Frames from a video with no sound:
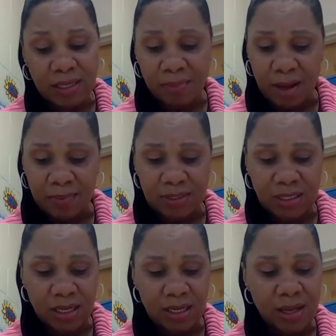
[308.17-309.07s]
Papa
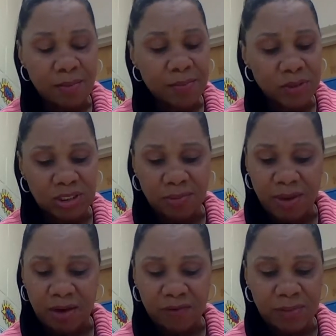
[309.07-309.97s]
said, pushing
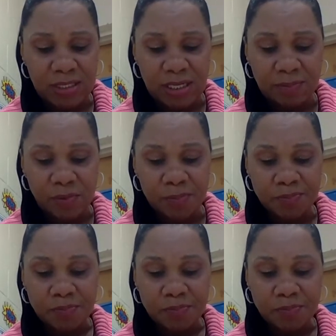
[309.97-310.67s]
back from the table.